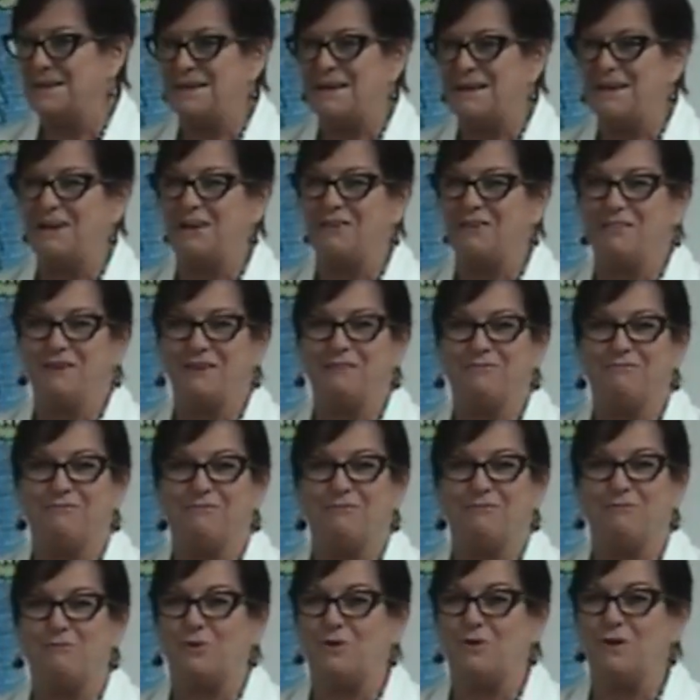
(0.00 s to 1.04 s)
And I think for
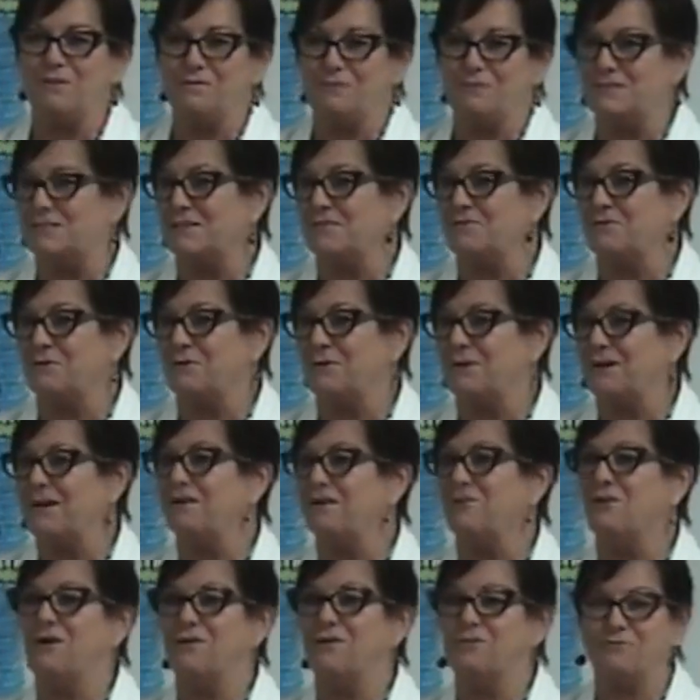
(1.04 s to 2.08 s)
all of us, if we're in a
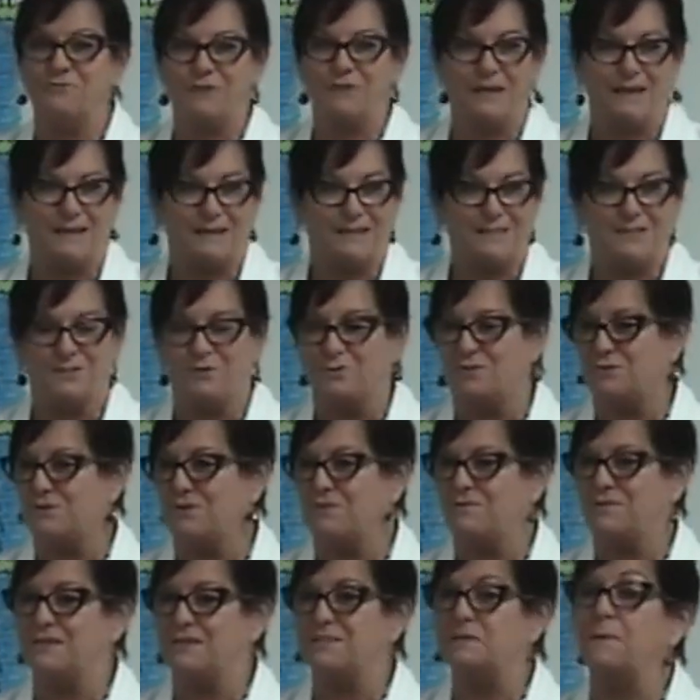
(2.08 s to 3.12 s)
conflict or have
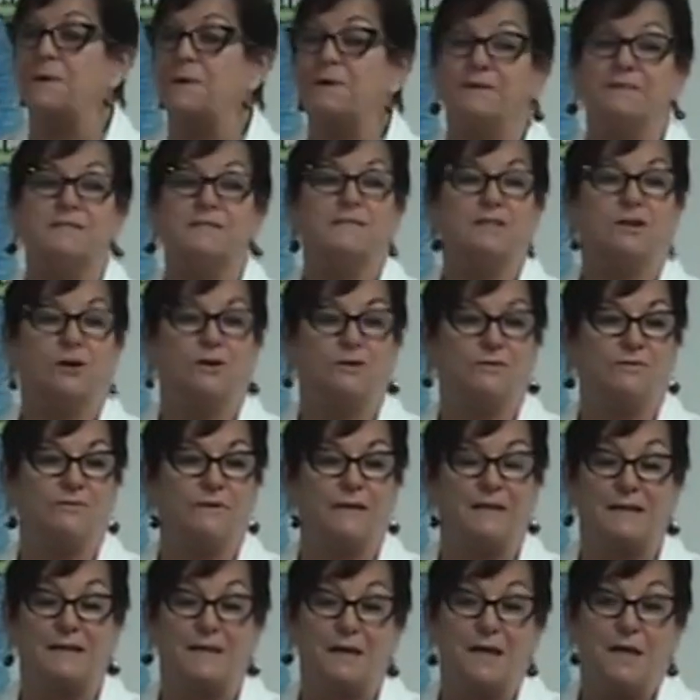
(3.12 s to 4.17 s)
experienced a
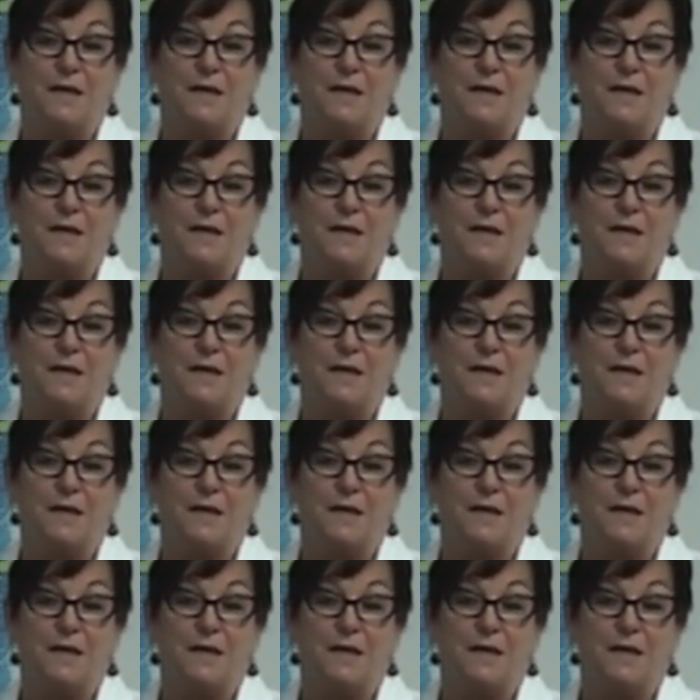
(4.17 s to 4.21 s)
conflict,